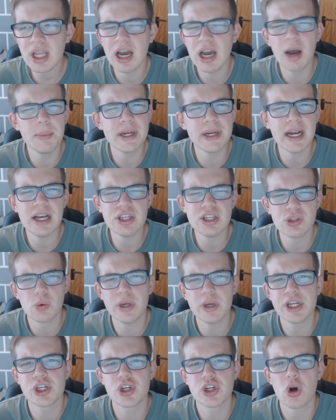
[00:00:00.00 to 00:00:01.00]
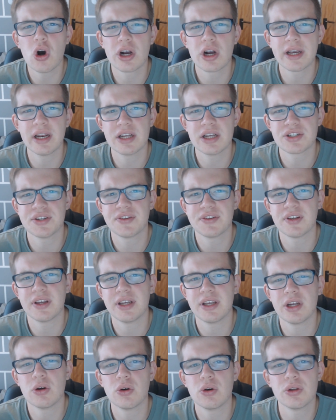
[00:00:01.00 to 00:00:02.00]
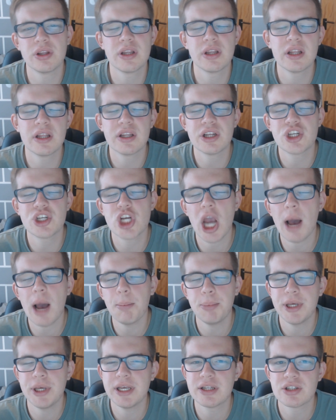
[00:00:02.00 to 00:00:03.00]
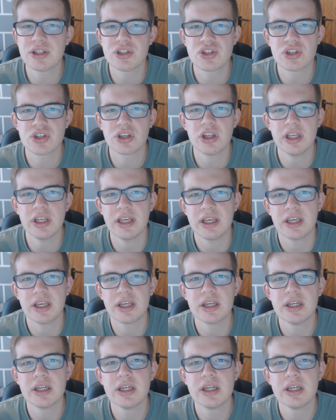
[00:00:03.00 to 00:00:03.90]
I mean, it is quite shocking, isn't it? You know, the Champions League.